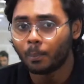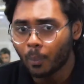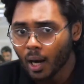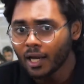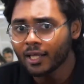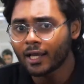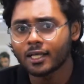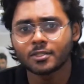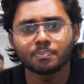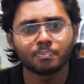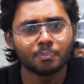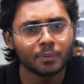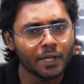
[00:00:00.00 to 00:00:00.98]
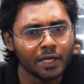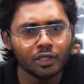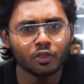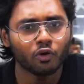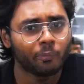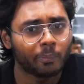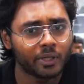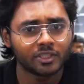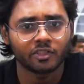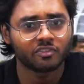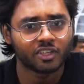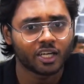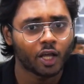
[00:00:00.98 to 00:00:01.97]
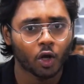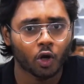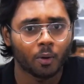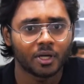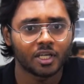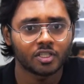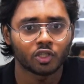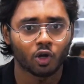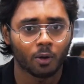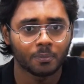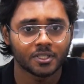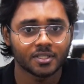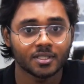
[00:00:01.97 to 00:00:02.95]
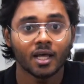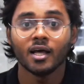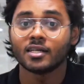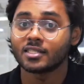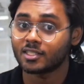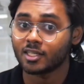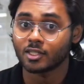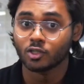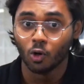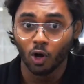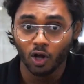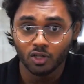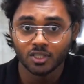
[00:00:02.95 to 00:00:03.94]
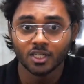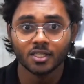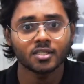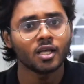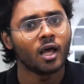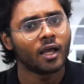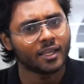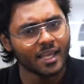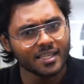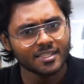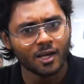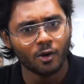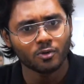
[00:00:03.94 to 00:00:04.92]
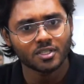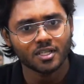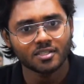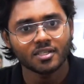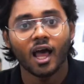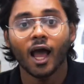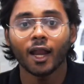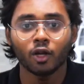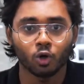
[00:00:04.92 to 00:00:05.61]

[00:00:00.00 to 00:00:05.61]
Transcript: Bali has plenty of budget-friendly accommodation options, such as hostels, guest houses, and